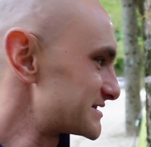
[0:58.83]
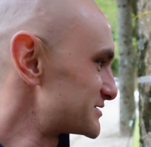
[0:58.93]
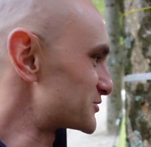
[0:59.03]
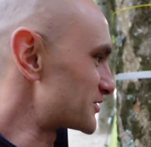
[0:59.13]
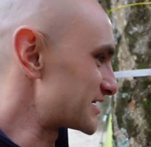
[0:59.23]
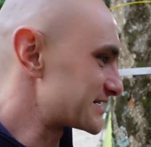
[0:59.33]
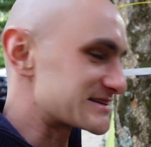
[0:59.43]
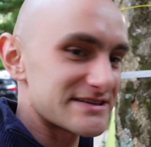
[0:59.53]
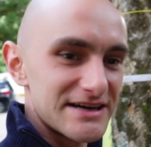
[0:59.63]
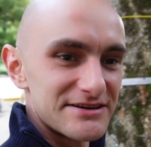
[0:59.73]
enjoying
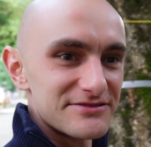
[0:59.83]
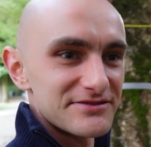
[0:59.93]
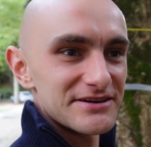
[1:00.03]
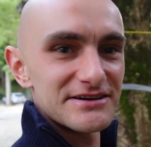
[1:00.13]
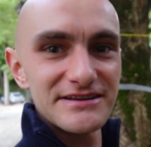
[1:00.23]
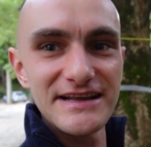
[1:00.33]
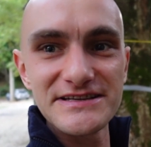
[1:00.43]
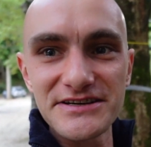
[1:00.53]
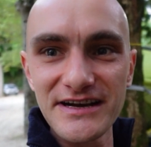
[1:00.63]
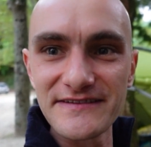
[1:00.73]
this kind of
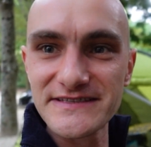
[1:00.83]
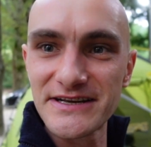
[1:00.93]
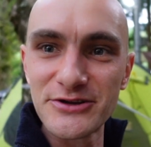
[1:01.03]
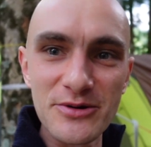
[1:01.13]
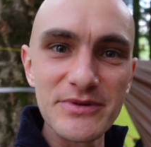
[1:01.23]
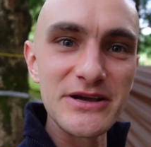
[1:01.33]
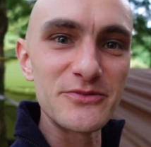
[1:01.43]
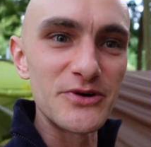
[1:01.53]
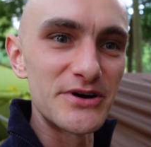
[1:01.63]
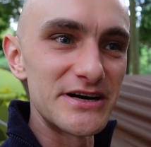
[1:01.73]
nature lifestyle, not
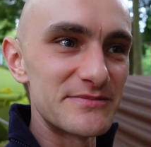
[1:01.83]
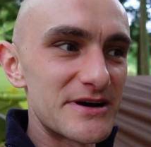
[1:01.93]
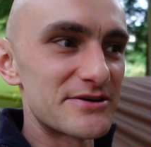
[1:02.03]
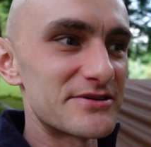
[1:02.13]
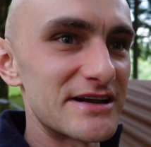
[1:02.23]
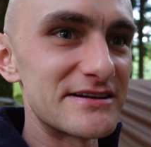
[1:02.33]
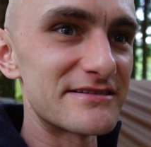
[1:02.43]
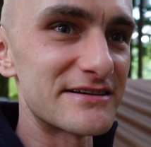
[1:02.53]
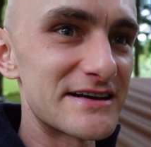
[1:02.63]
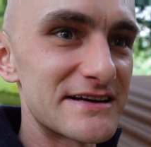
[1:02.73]
being worried about
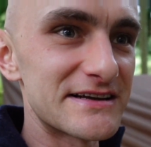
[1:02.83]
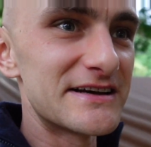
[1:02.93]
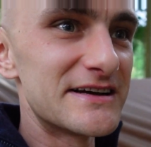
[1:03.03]
anything that